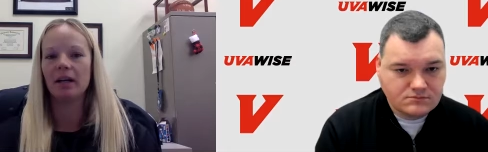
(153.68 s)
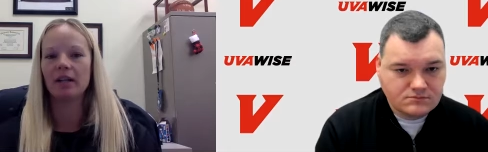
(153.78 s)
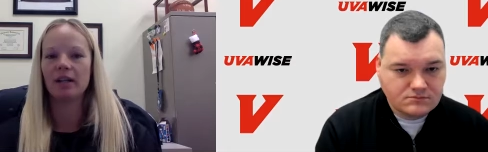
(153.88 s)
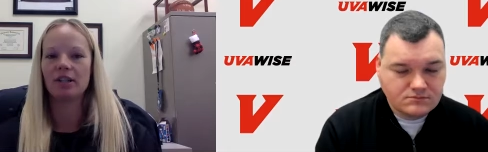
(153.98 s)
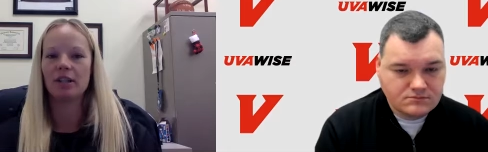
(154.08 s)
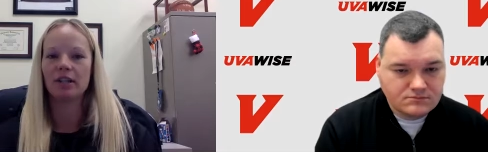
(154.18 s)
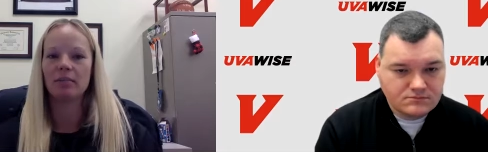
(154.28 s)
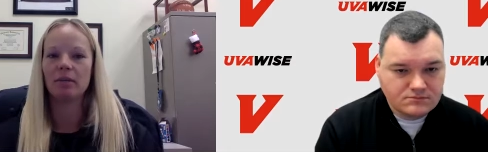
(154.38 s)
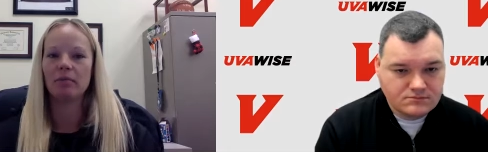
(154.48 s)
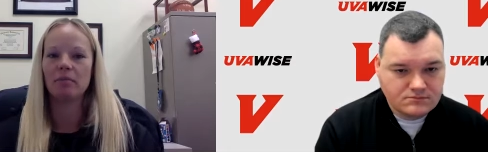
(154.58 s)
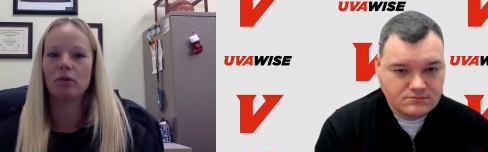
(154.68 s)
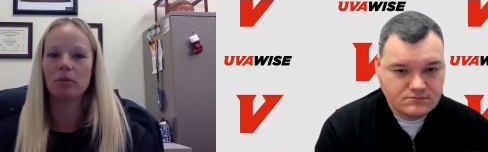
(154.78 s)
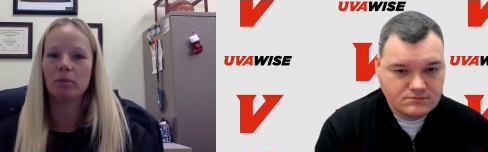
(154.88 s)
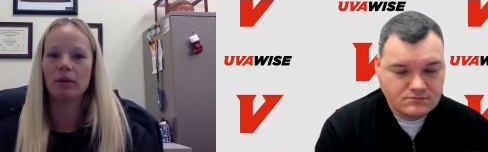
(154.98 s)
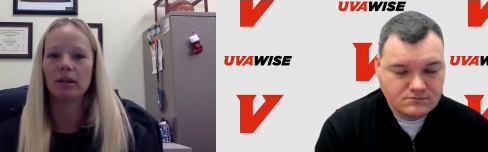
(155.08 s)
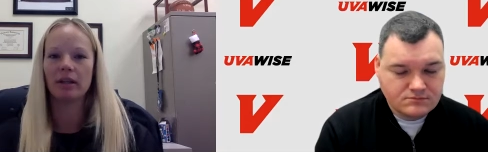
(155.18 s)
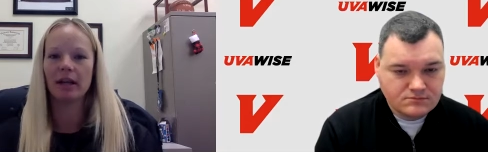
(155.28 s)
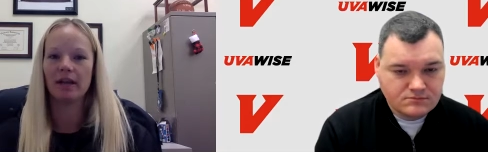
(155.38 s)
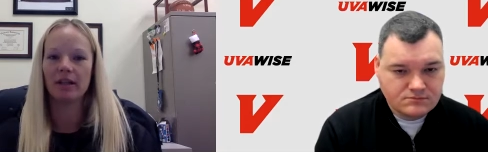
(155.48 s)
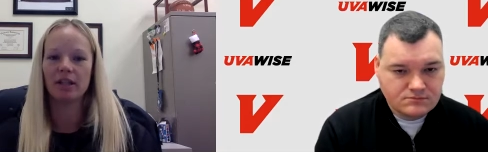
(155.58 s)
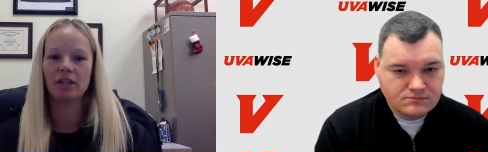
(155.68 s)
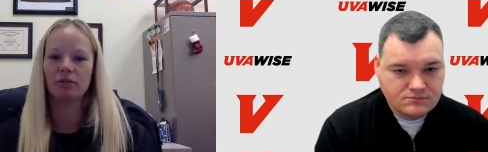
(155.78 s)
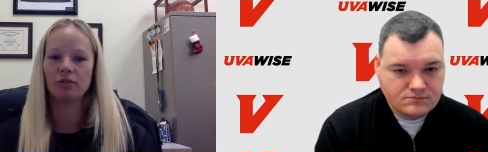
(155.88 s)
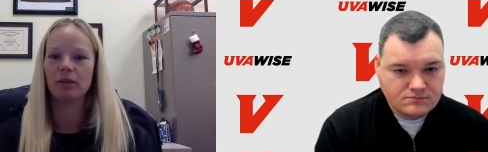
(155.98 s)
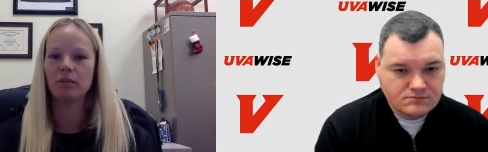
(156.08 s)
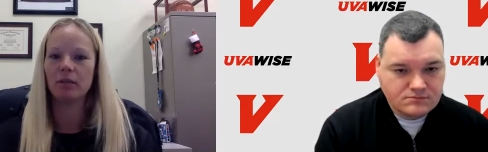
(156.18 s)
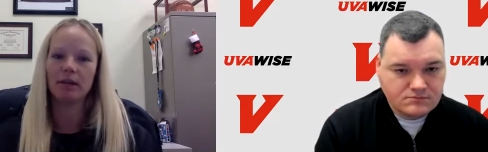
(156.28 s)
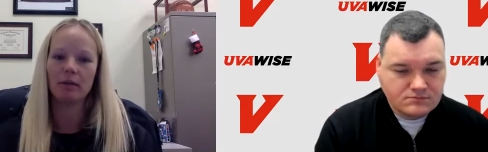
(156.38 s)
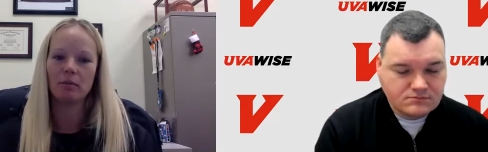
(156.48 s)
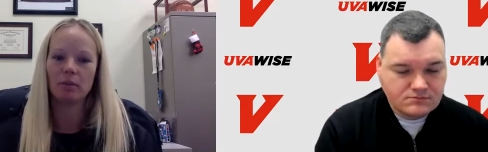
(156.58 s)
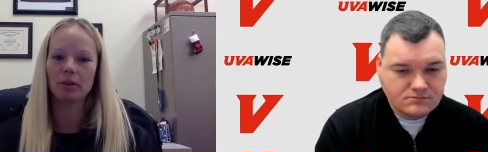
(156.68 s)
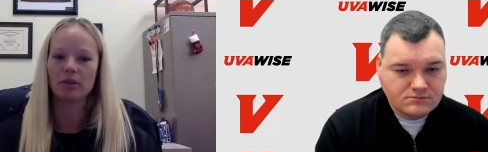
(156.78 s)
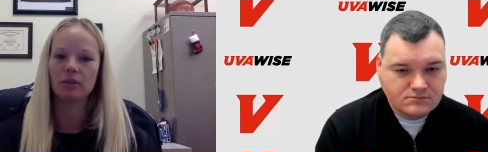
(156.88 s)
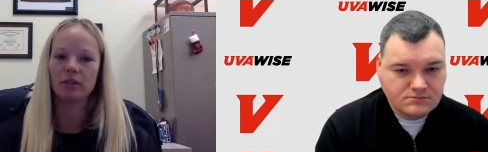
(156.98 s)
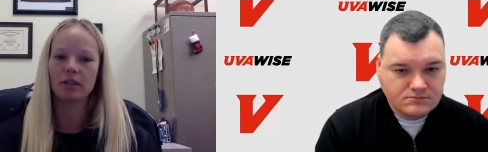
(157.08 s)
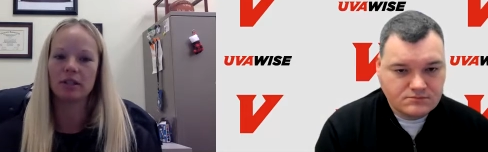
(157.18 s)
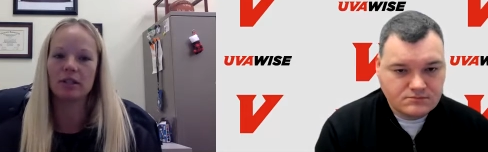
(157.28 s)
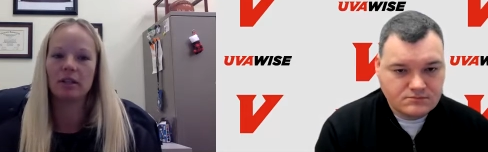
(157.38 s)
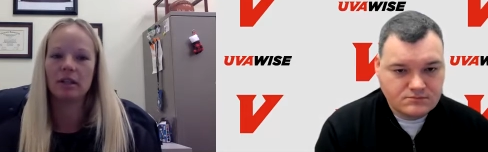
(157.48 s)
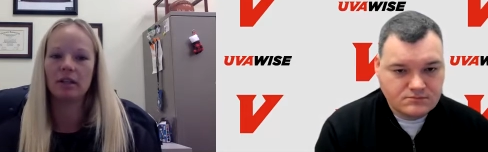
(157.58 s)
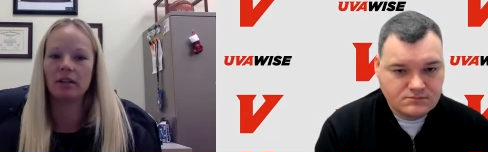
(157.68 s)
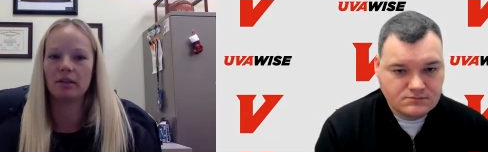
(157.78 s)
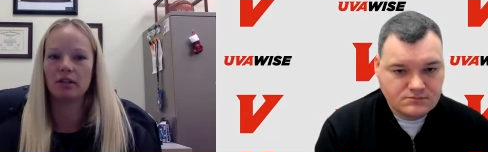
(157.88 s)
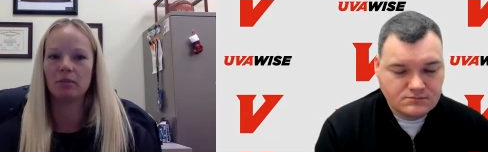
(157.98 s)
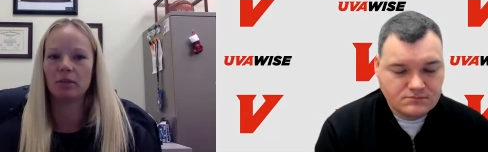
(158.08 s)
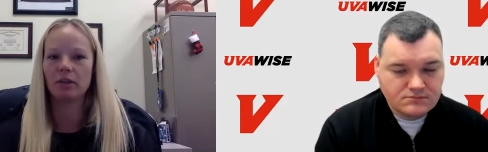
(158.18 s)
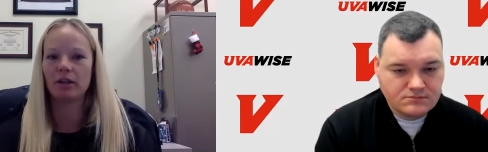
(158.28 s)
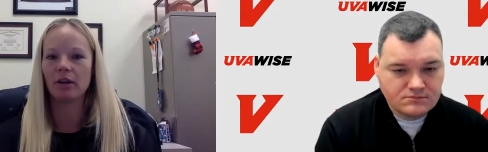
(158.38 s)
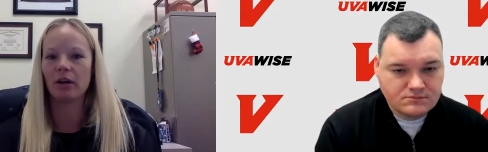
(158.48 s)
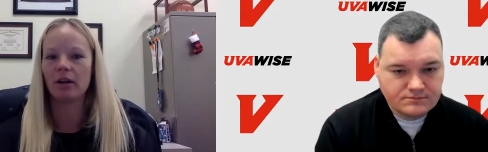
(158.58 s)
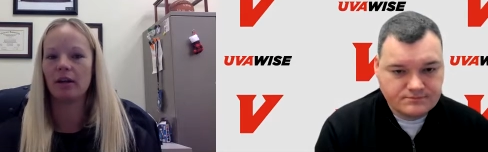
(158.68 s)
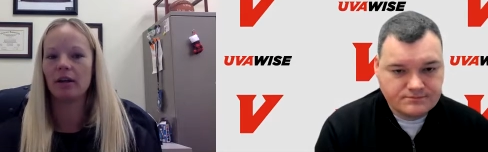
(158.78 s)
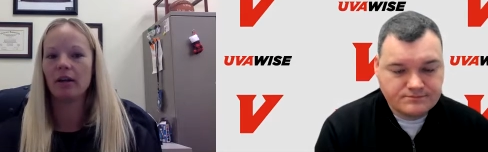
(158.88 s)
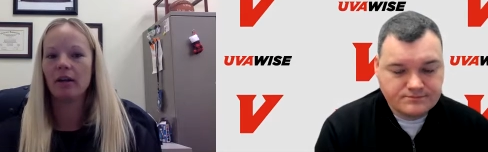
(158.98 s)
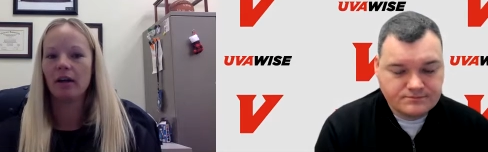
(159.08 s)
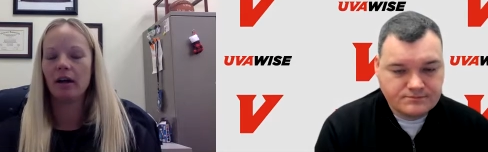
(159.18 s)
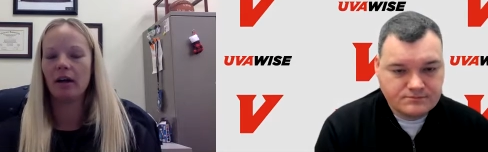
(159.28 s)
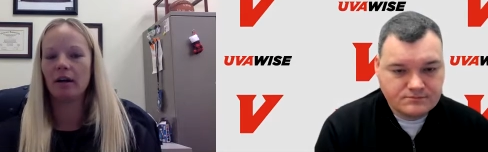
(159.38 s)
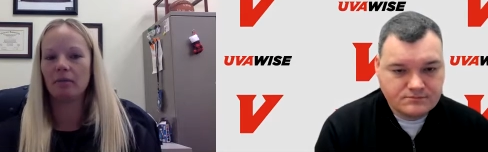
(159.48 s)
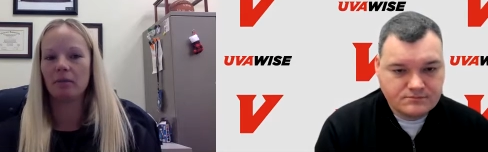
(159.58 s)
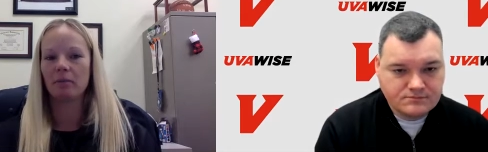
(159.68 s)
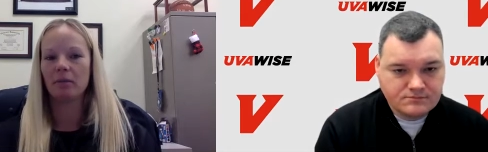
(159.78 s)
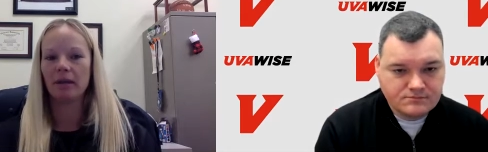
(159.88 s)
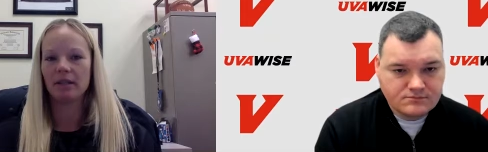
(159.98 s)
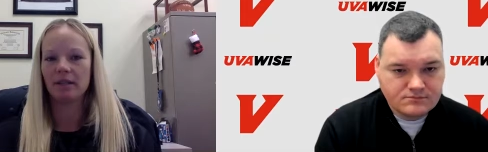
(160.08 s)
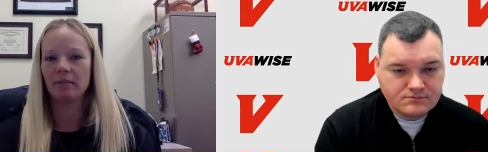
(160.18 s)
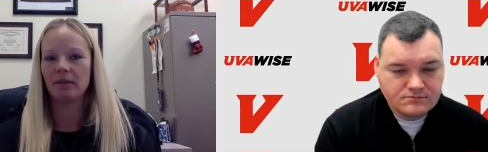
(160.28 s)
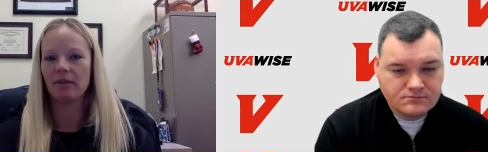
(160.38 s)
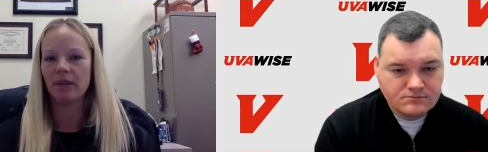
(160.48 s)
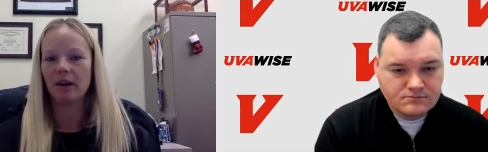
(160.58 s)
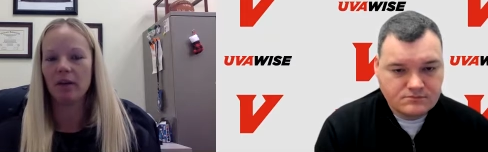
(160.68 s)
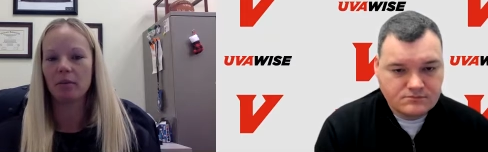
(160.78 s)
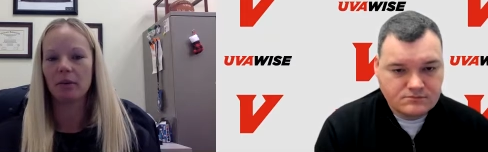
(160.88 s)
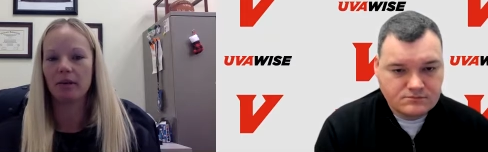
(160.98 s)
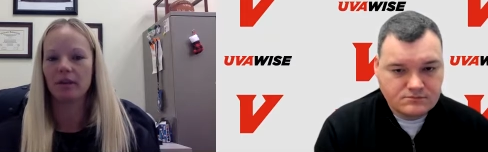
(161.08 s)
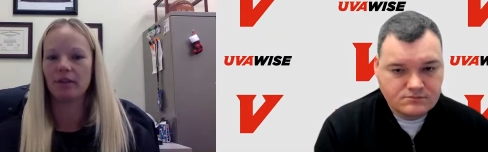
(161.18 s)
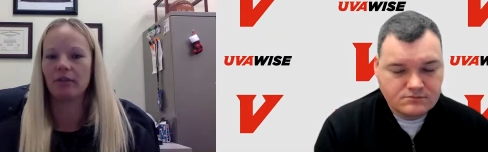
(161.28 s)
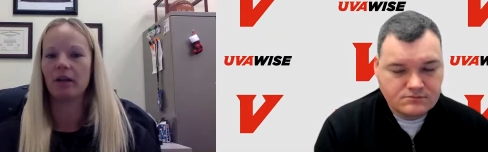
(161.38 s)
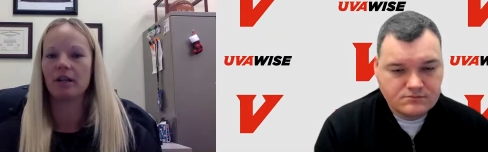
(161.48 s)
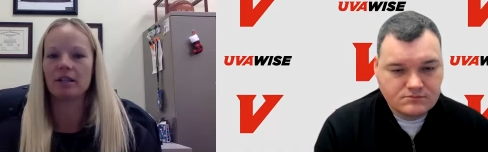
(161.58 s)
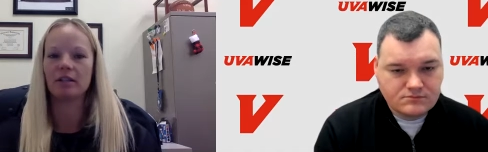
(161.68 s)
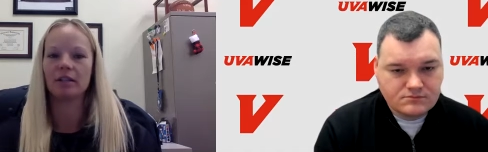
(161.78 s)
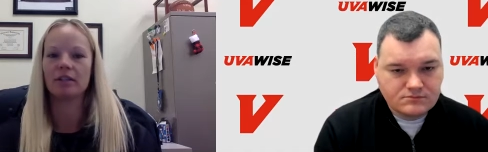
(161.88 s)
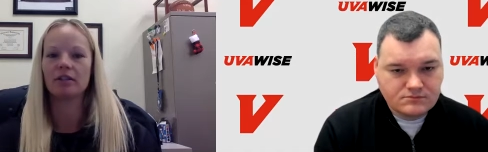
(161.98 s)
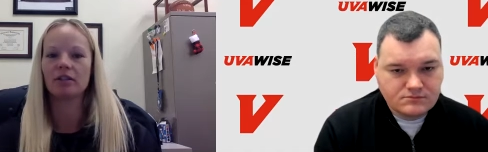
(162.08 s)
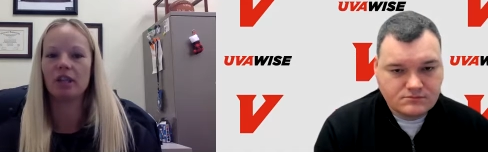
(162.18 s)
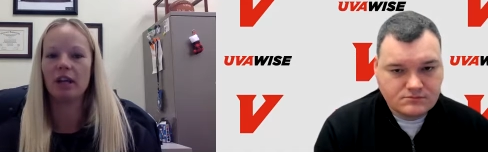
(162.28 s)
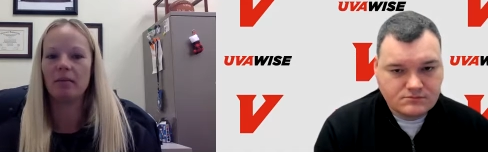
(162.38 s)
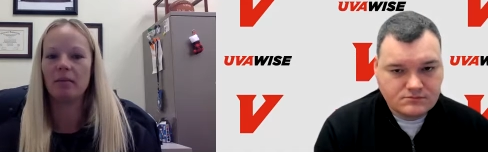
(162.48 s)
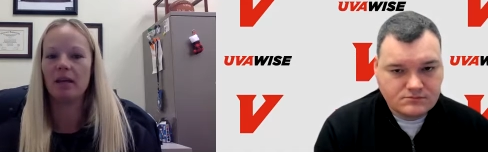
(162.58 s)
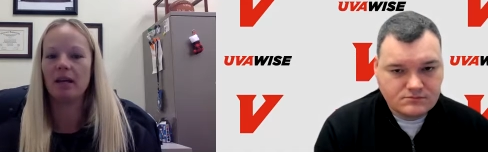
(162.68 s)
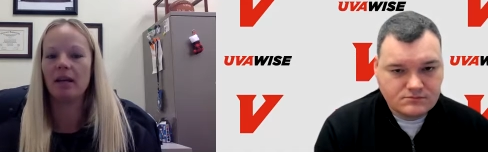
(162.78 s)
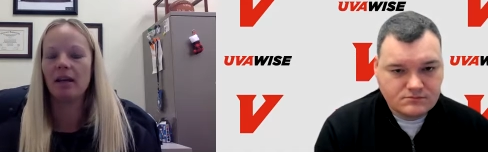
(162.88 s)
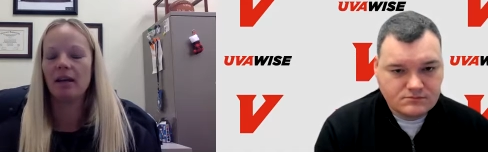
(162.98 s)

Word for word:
Speaker 1: knock down shots. But more importantly, I thought she was really big on the boards for us. You know, she's a bigger guard um, compared to some of the other players on the roster. So she came in,